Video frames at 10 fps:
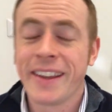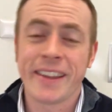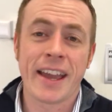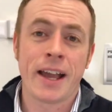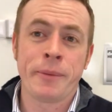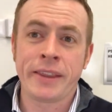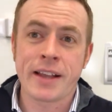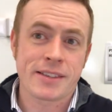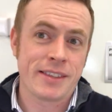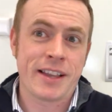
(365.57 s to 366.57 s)
Yeah, I mean,
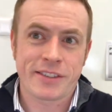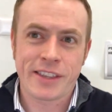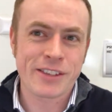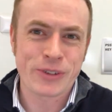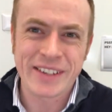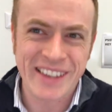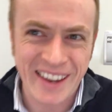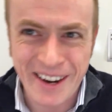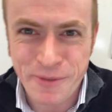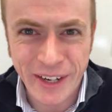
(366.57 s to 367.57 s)
that's great to
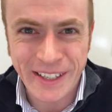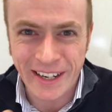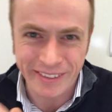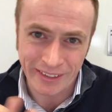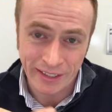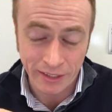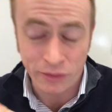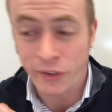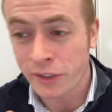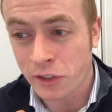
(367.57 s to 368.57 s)
hear. I'm really glad that you
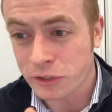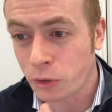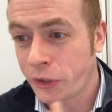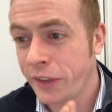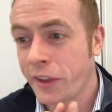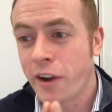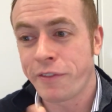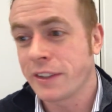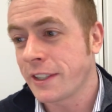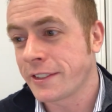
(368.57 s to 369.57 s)
like the Vanguard Kote. They are
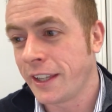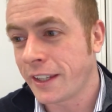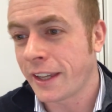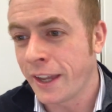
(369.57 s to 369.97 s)
fantastic.